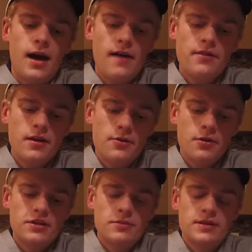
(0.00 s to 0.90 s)
I haven't had
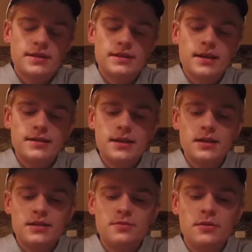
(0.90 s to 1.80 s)
quite as much success
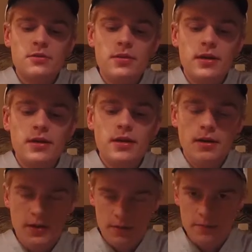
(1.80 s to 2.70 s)
on a spinnerbait
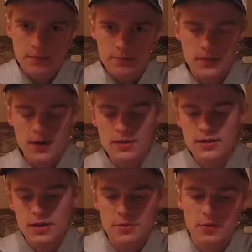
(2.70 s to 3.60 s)
in the
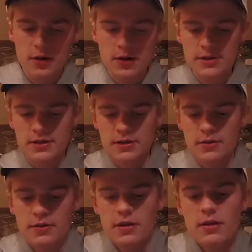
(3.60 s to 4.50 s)
deeper waters
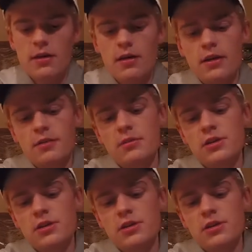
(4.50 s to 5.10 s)
of Lake